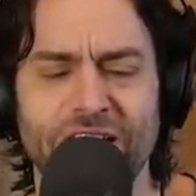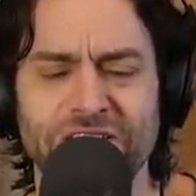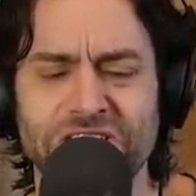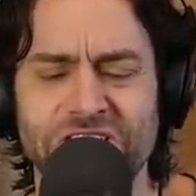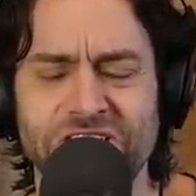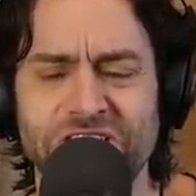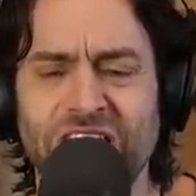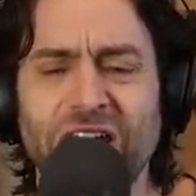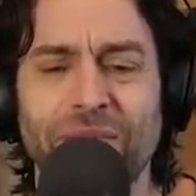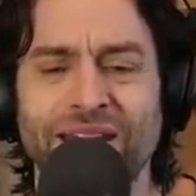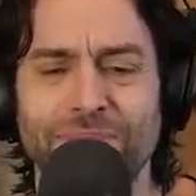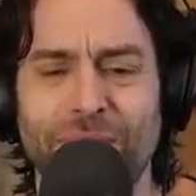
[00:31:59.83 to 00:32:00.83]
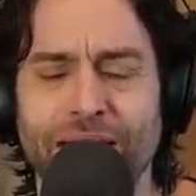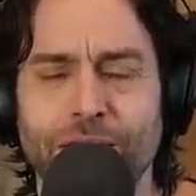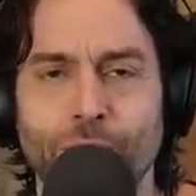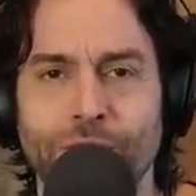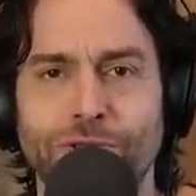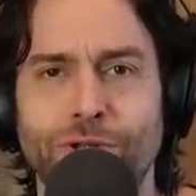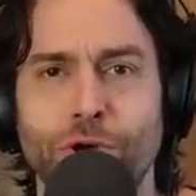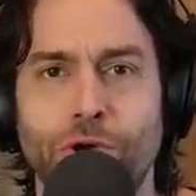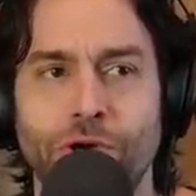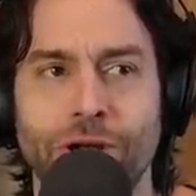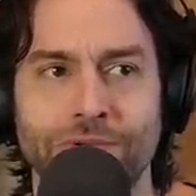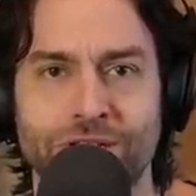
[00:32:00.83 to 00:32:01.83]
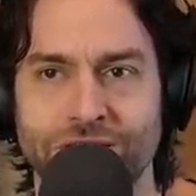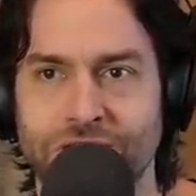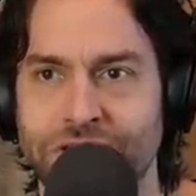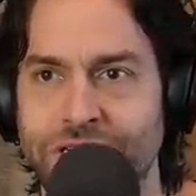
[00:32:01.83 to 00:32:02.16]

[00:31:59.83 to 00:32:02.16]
A cinnamon bagel with 2 cream cheeses.